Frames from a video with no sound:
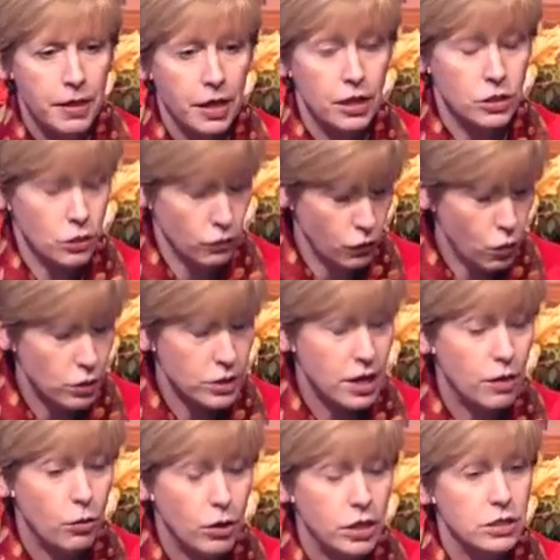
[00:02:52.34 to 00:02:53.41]
And so, of course,
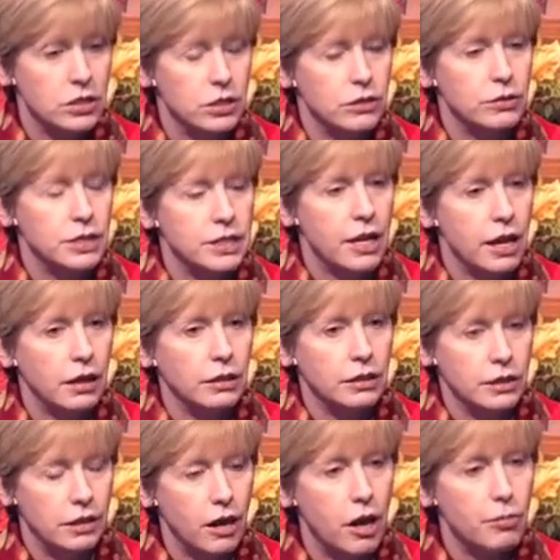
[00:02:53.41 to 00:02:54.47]
I wanted to do exactly
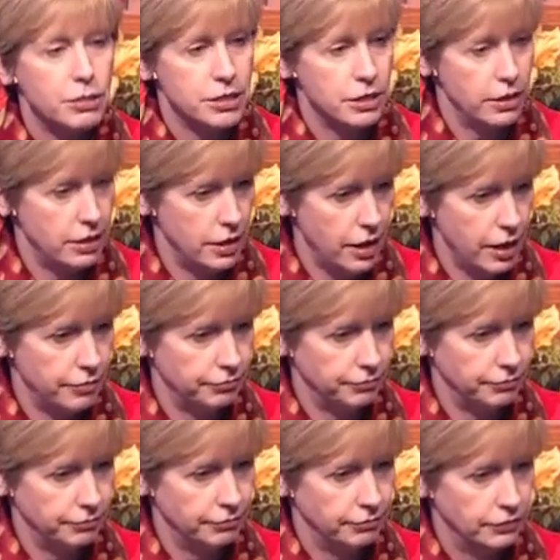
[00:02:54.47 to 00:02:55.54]
the opposite of that.
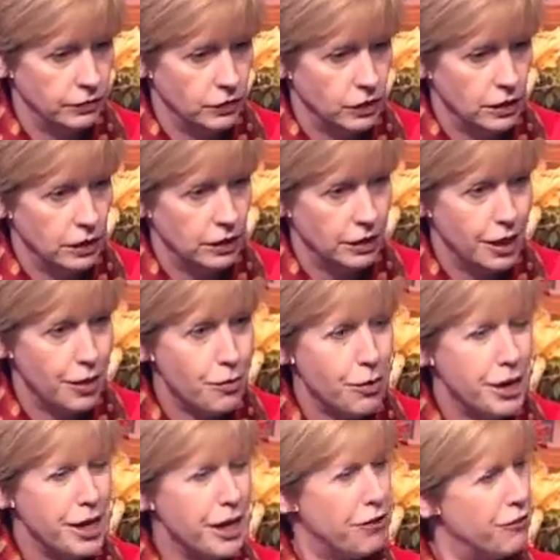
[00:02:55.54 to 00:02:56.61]
I
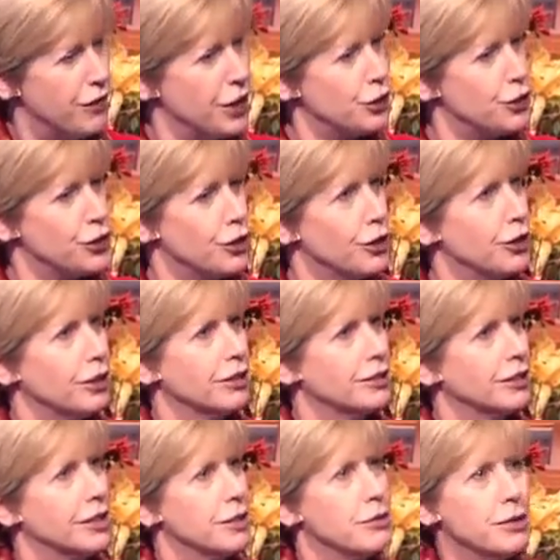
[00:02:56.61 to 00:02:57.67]
wanted adventure.
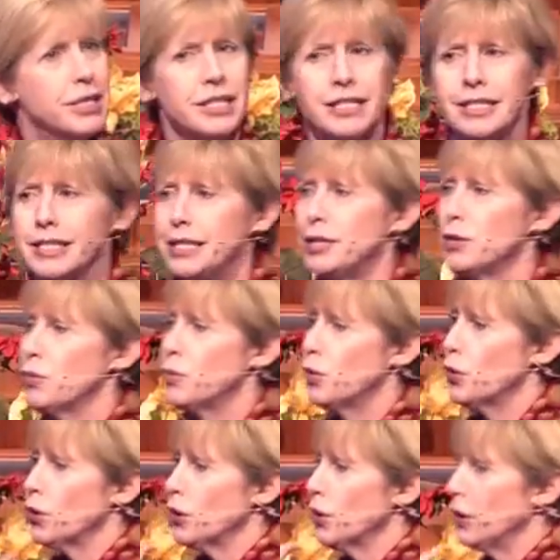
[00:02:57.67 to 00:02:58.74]
I wanted to see the
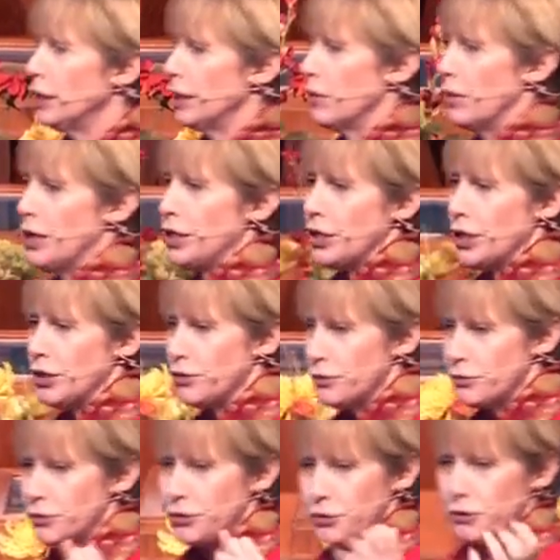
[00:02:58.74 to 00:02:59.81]
world. I wanted to
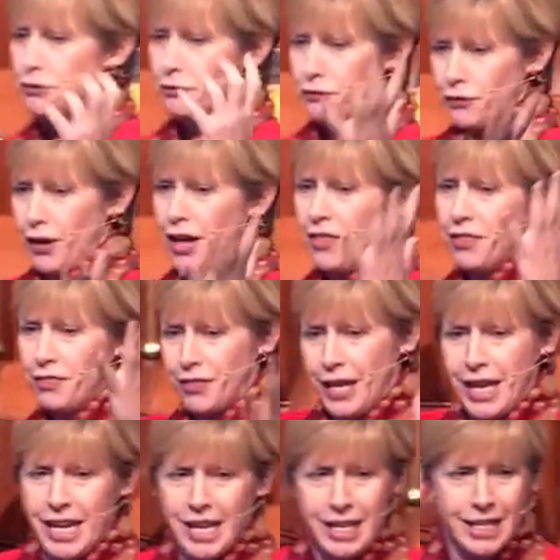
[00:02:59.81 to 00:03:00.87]
go do fun
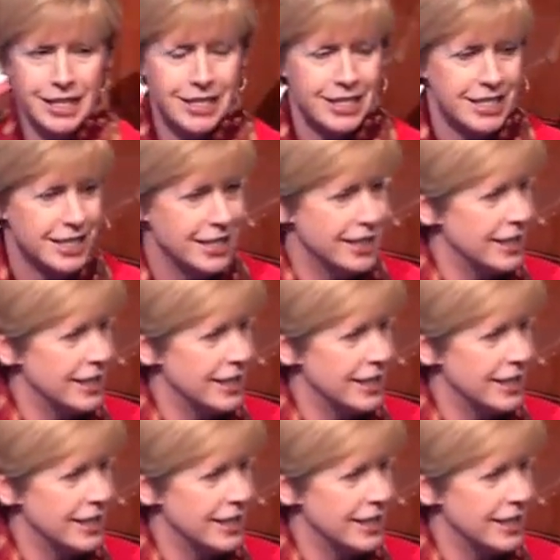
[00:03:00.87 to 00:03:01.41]
things.